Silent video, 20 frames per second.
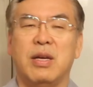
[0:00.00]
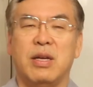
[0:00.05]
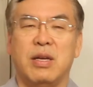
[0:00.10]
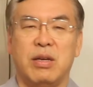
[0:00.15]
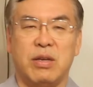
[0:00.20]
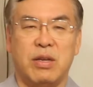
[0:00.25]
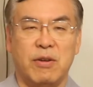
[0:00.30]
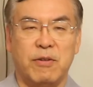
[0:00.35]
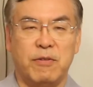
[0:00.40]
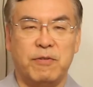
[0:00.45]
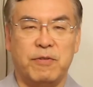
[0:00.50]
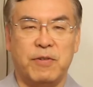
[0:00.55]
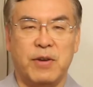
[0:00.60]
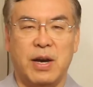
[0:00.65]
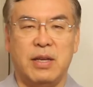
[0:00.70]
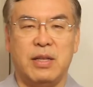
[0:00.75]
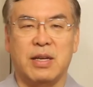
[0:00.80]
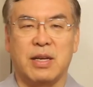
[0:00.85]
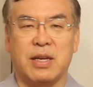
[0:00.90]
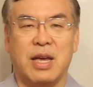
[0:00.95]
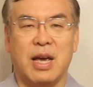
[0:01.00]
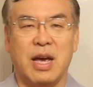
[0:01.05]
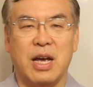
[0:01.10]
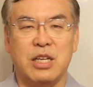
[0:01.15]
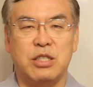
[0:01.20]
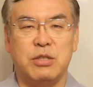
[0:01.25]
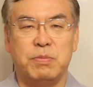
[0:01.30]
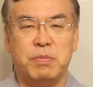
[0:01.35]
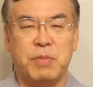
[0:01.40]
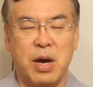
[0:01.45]
You can find the
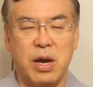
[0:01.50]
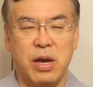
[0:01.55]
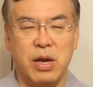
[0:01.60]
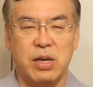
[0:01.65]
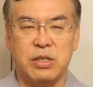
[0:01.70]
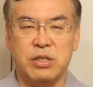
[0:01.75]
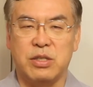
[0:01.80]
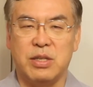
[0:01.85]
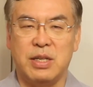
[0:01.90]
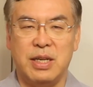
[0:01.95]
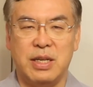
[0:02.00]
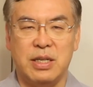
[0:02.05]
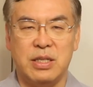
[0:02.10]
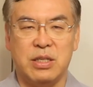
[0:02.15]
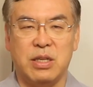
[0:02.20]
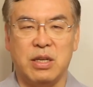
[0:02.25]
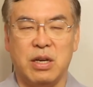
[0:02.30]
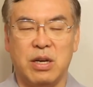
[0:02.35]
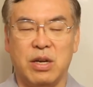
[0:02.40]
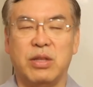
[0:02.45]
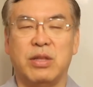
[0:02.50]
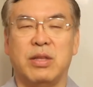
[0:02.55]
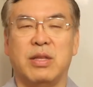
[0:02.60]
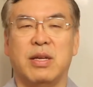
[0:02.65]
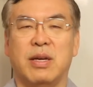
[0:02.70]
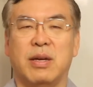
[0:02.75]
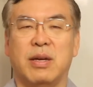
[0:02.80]
cash buyers list on